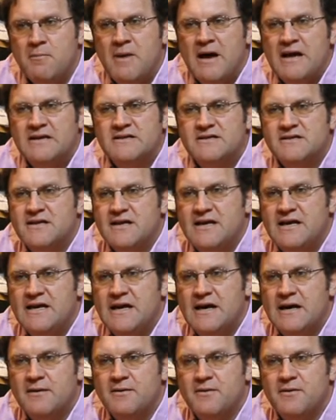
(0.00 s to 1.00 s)
makes
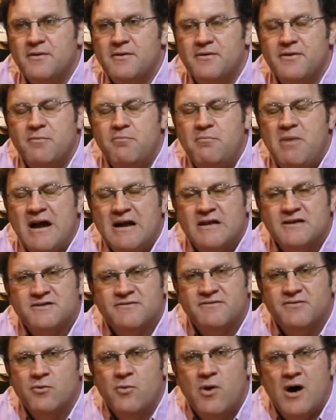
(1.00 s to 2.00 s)
the palate
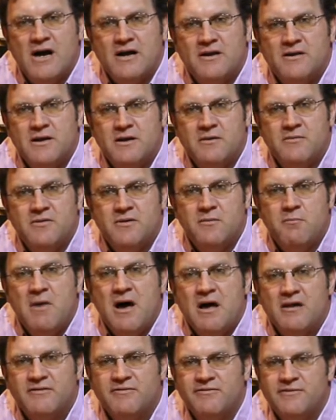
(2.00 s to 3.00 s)
of the wine, the
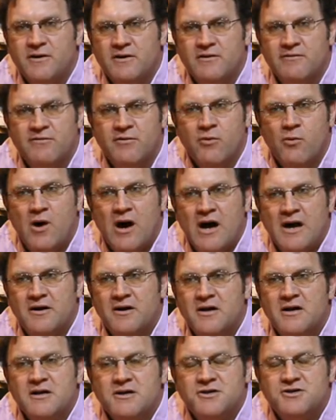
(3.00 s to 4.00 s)
mouthfeel of the
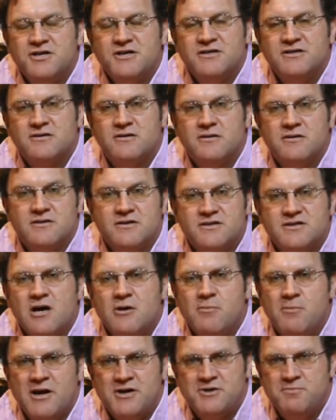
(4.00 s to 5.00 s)
wine, just
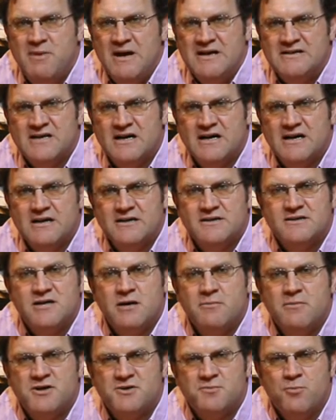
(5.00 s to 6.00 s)
so much better and
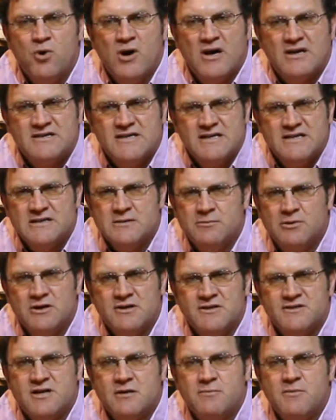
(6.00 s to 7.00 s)
so much more accessible
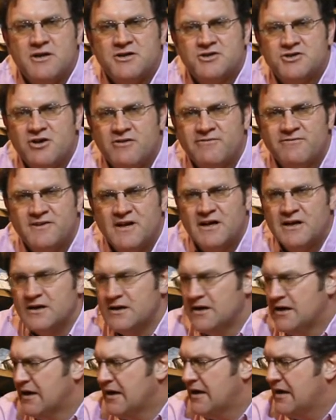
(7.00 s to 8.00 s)
and so much softer.
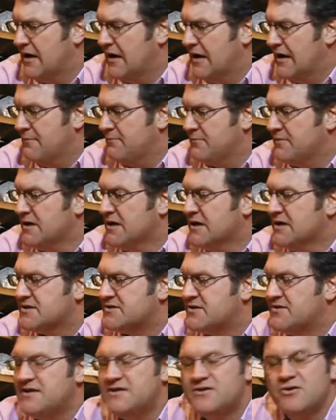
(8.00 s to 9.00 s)

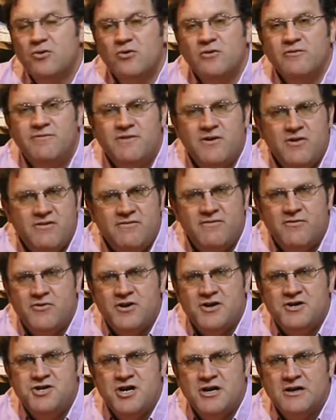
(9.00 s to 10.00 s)
So these are all very,
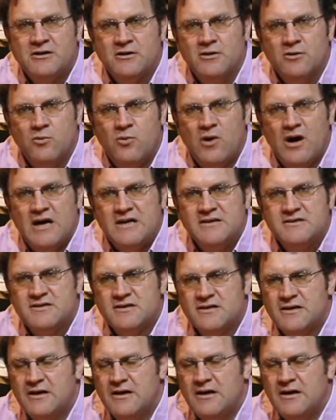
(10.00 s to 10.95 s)
very gentle wines,